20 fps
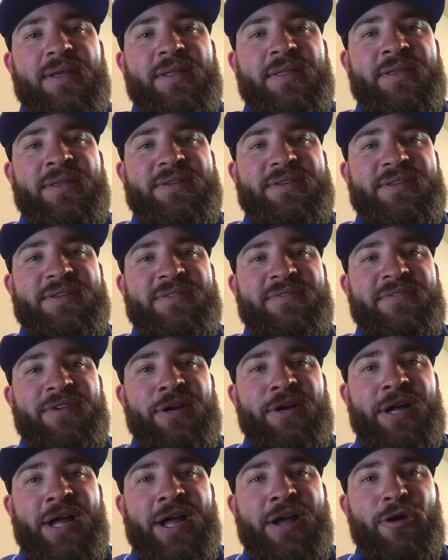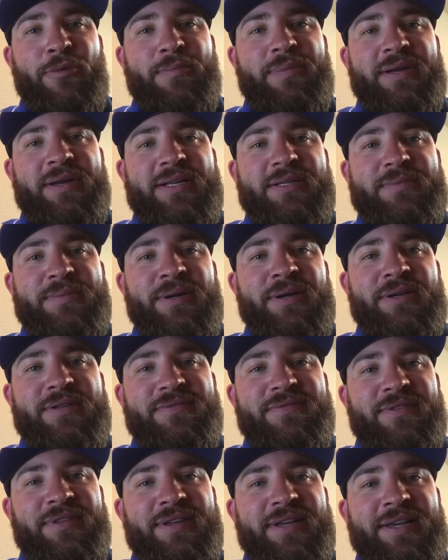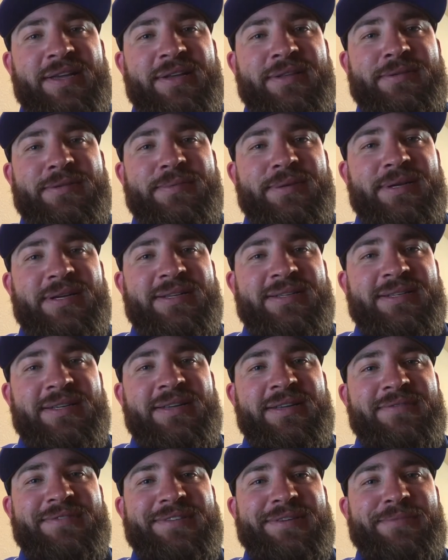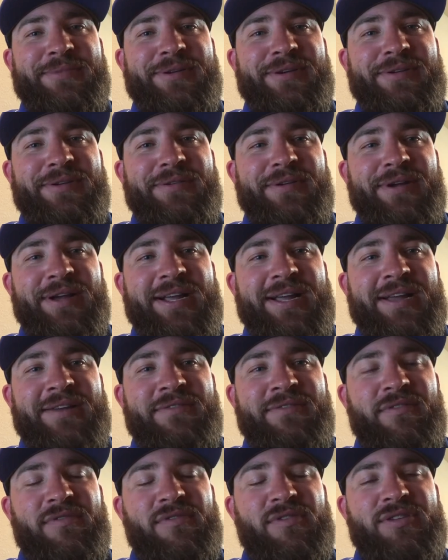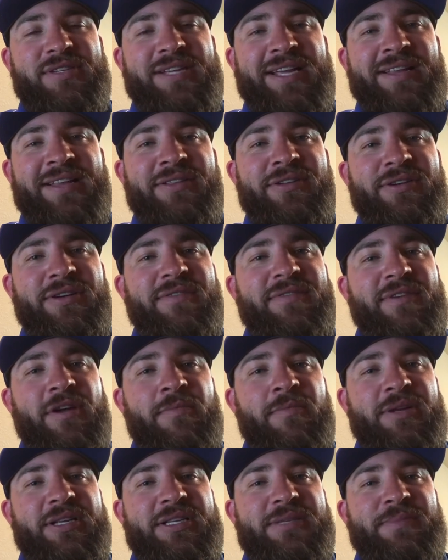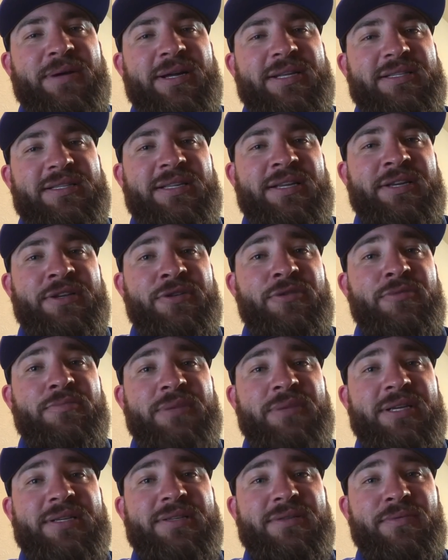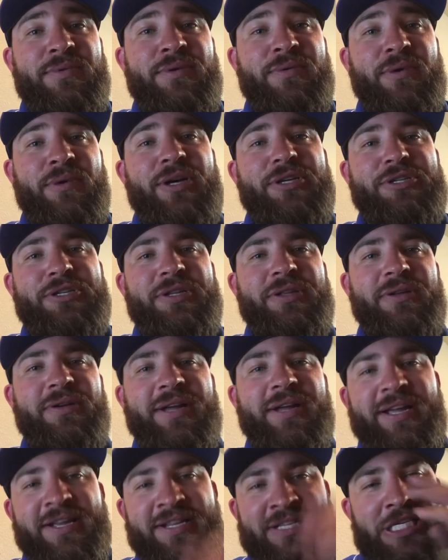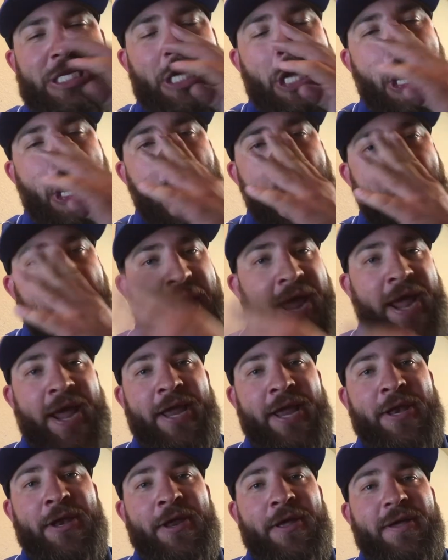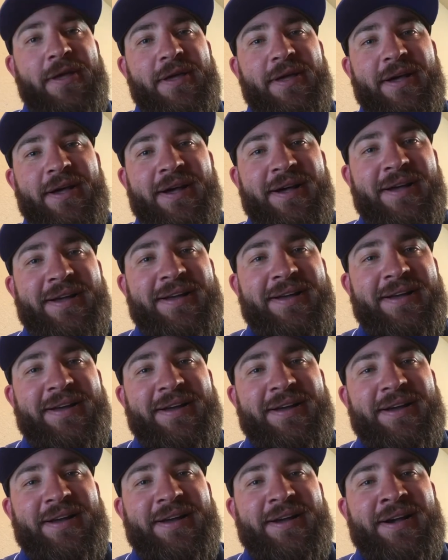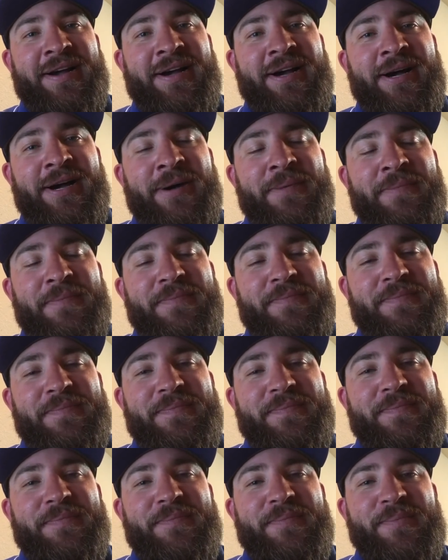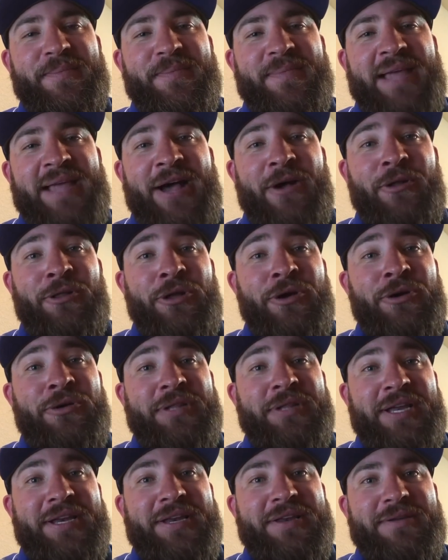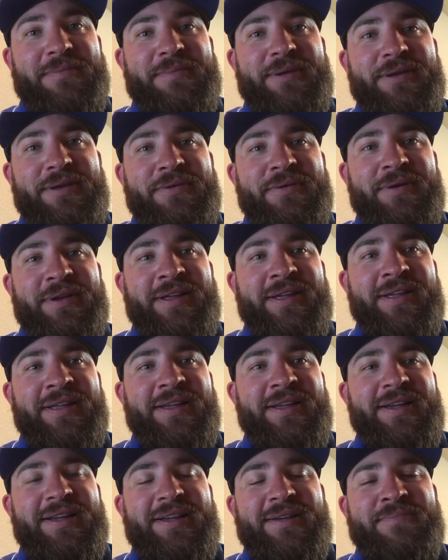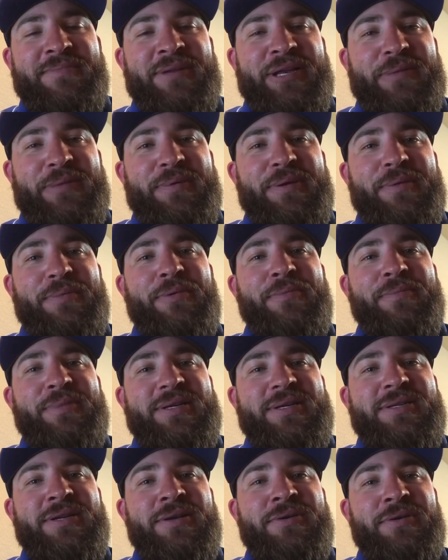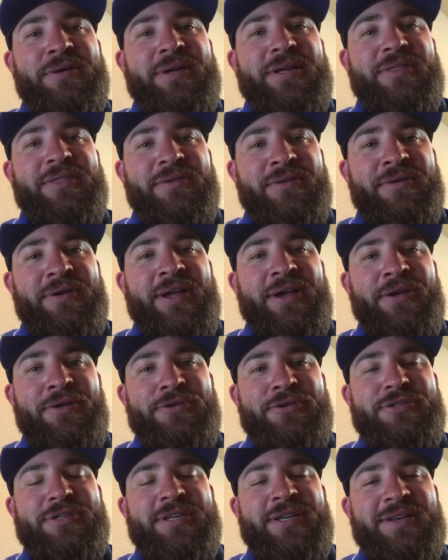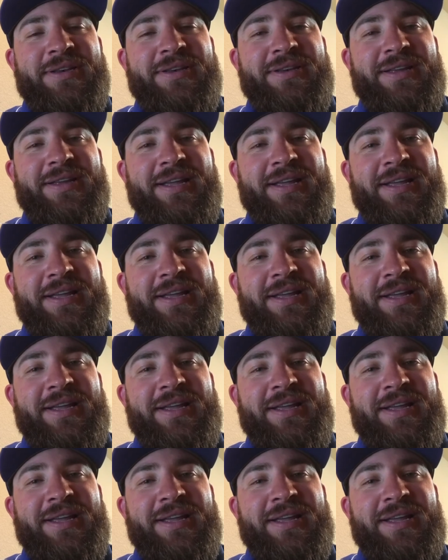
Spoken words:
This is a very eye-opening experience for the kids, because it gives them a kind of a first-hand look of how many spots they do miss when washing their hands, and how long they need to be doing it. Many people miss underneath their nails and